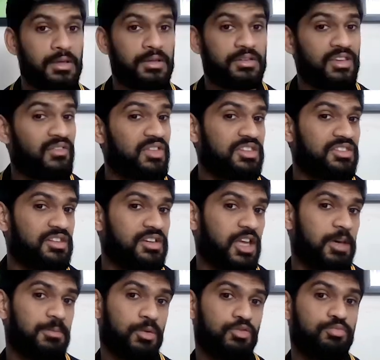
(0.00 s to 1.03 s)
Seventh is a
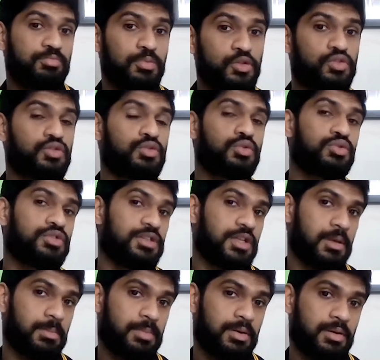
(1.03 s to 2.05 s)
type of push-through
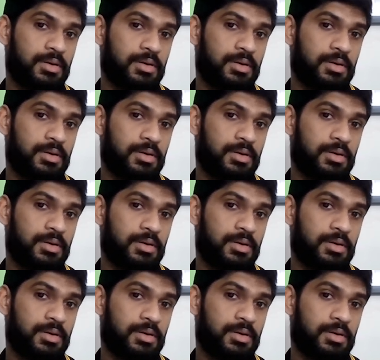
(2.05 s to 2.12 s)
sit-up.